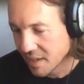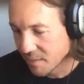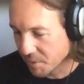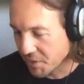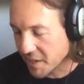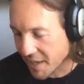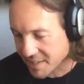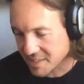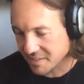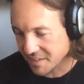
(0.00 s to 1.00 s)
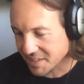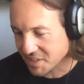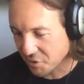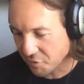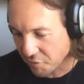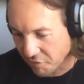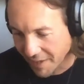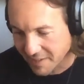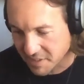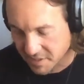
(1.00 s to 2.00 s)
But the next next sort of
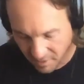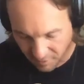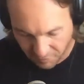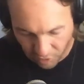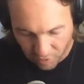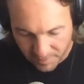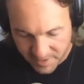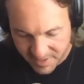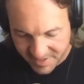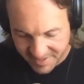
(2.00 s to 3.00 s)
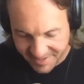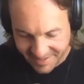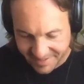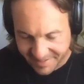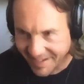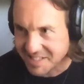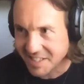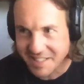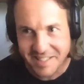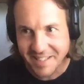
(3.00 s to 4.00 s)
phase of rumors that actually,